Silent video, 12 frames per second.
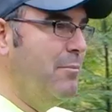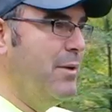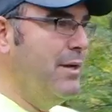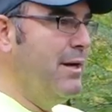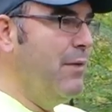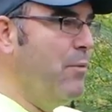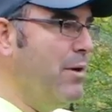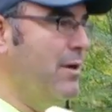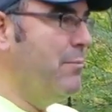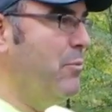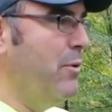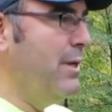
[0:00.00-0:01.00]
But I wanted
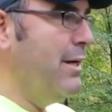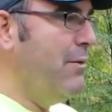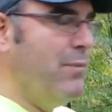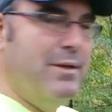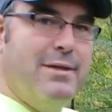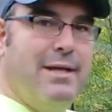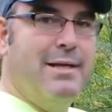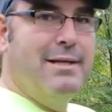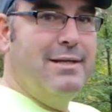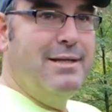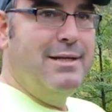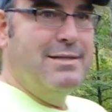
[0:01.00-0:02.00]
to point out one thing
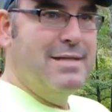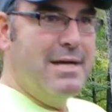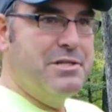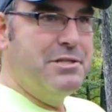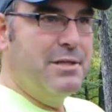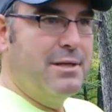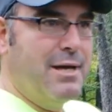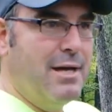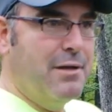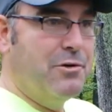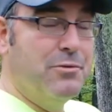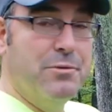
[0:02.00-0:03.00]
that is actually kind
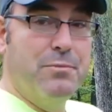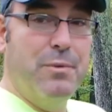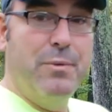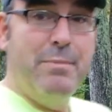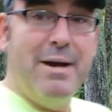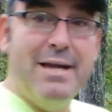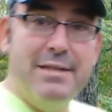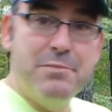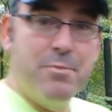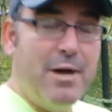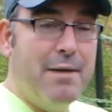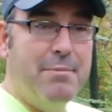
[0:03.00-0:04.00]
of cool. When we buy these
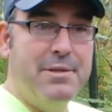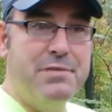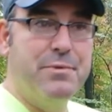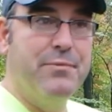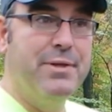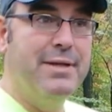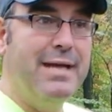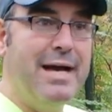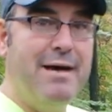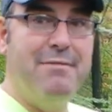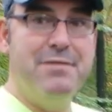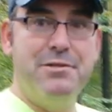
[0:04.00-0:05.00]
properties, we really
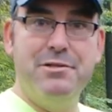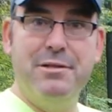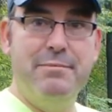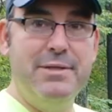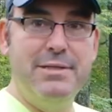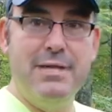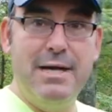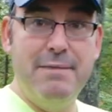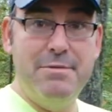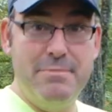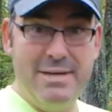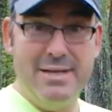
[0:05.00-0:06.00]
have such a limited time
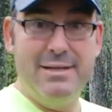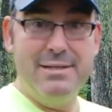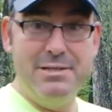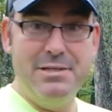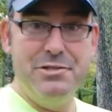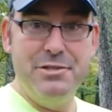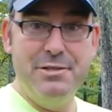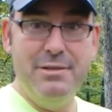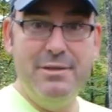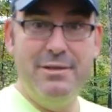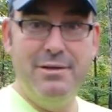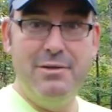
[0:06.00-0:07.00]
to make a decision.
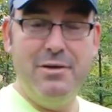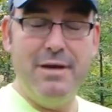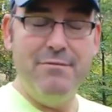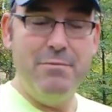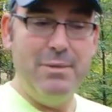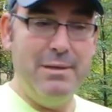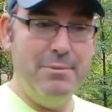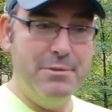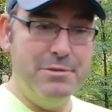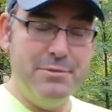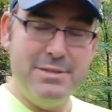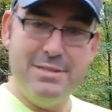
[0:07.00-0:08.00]
You have to be able
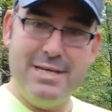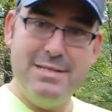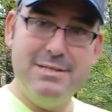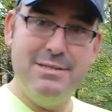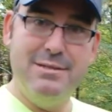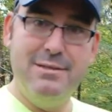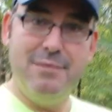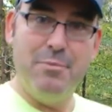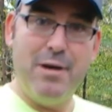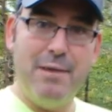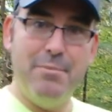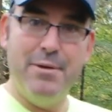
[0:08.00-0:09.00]
to assess the
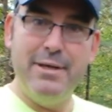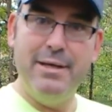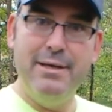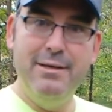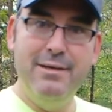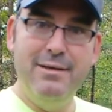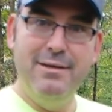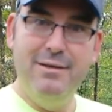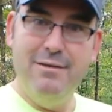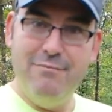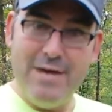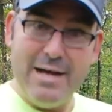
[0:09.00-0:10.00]
property,
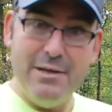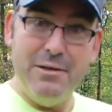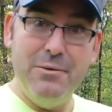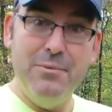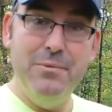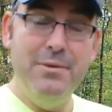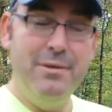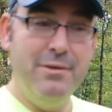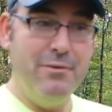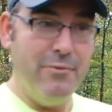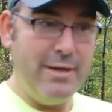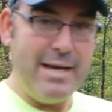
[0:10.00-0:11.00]
the value,
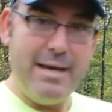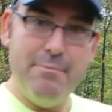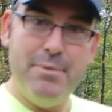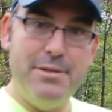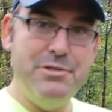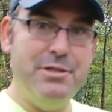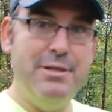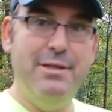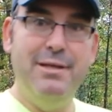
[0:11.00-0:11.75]
the rehab budget,